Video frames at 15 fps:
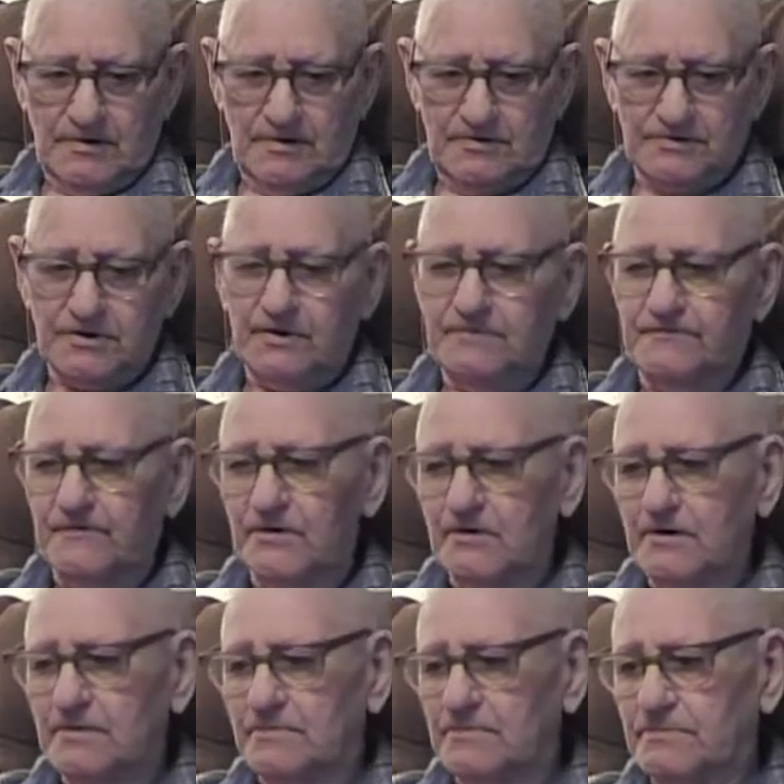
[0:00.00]
State
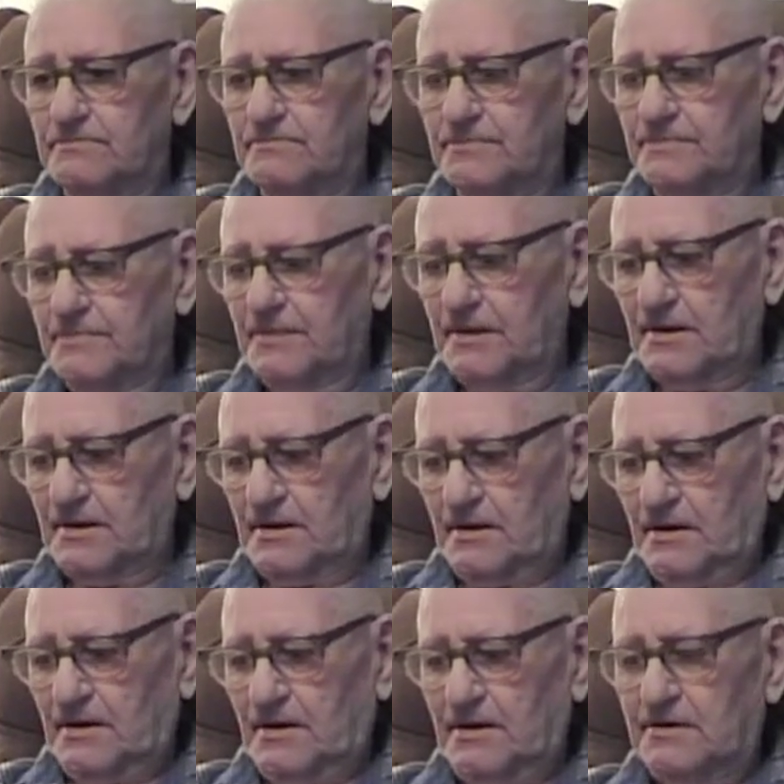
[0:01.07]
Farm,
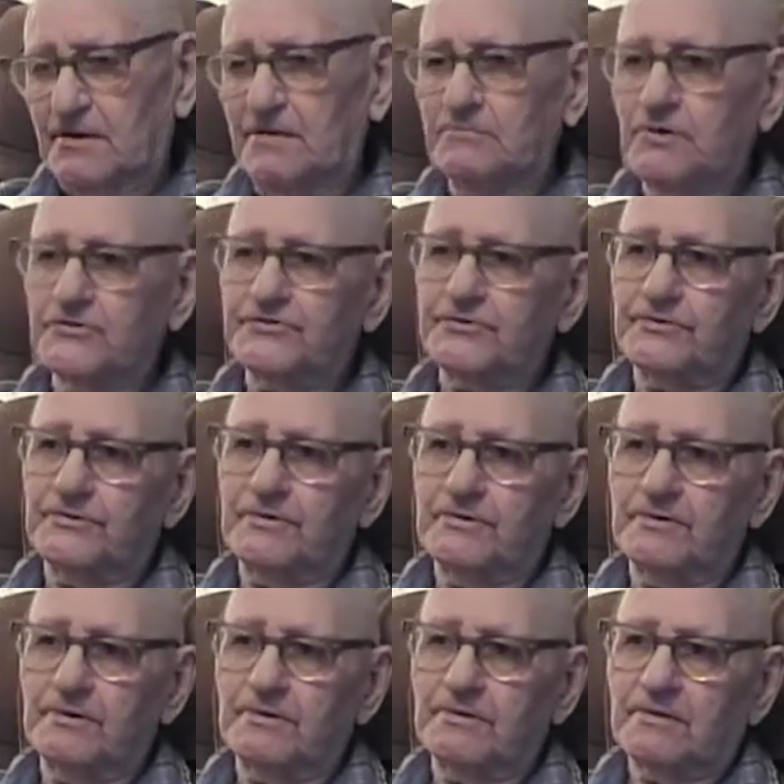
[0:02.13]
and they butchered
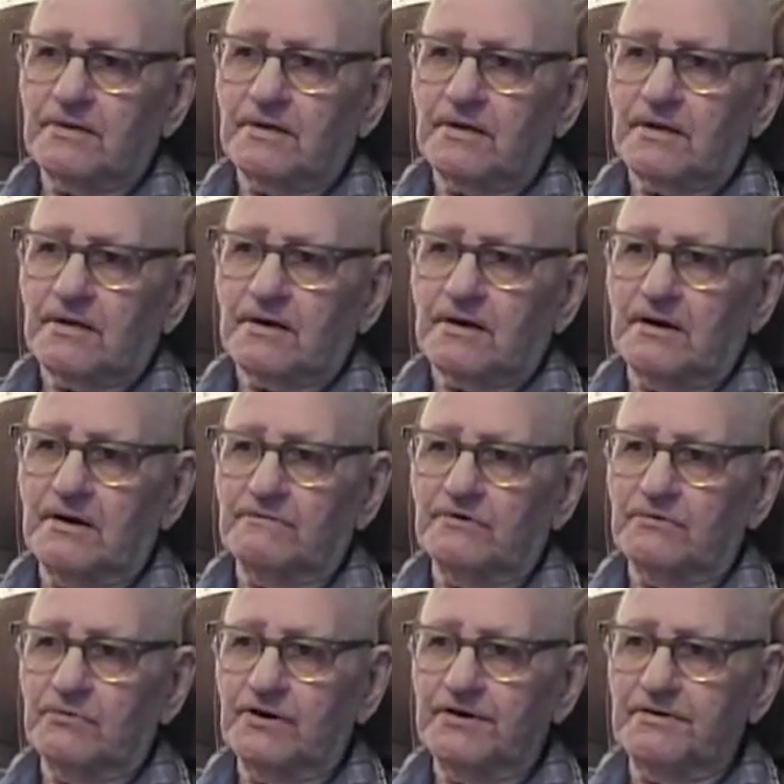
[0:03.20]

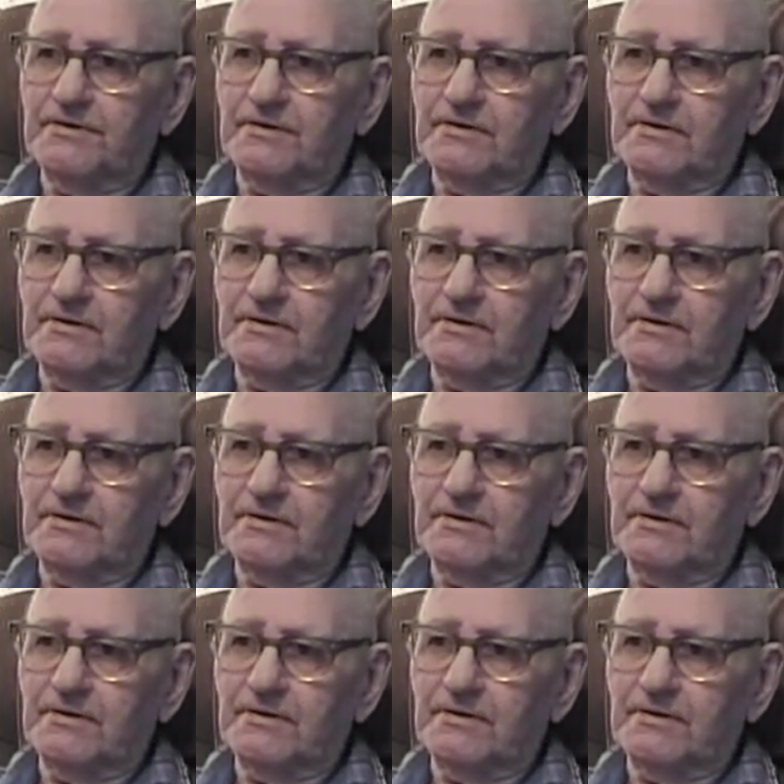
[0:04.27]
every week,